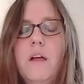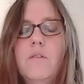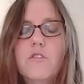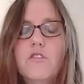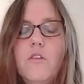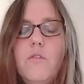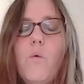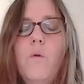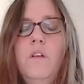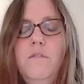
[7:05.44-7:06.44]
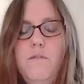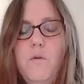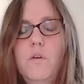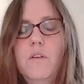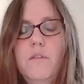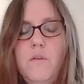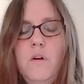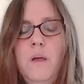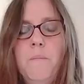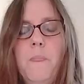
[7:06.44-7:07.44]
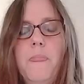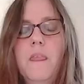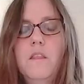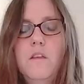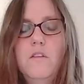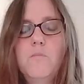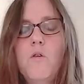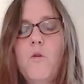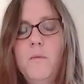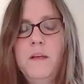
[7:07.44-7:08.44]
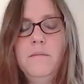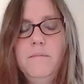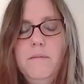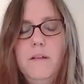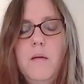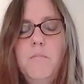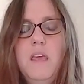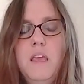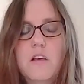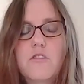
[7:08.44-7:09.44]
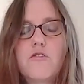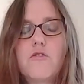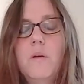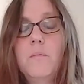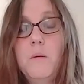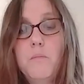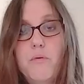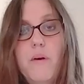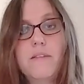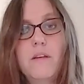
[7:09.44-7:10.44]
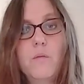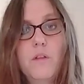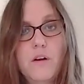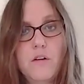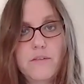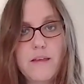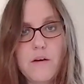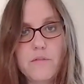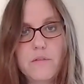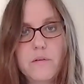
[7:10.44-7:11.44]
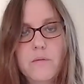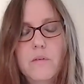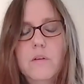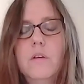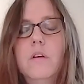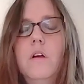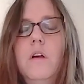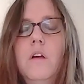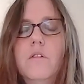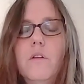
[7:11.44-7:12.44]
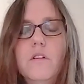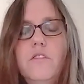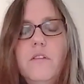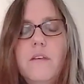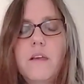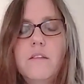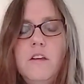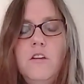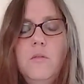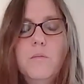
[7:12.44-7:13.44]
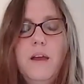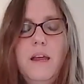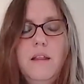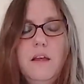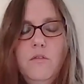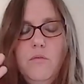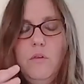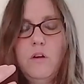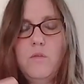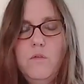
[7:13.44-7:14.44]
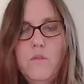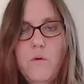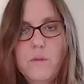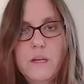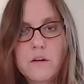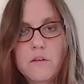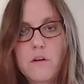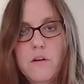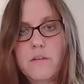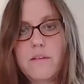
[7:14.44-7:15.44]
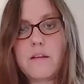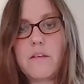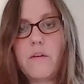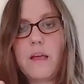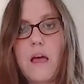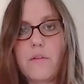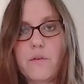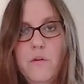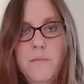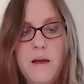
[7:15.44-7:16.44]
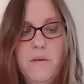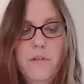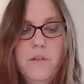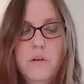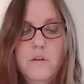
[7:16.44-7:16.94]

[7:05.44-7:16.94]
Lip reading: fact, we're just going to focus on this moment and being extremely present within ourselves. So let's just continue to breathe in through our nose, holding in our lungs, exhaling out through our mouth.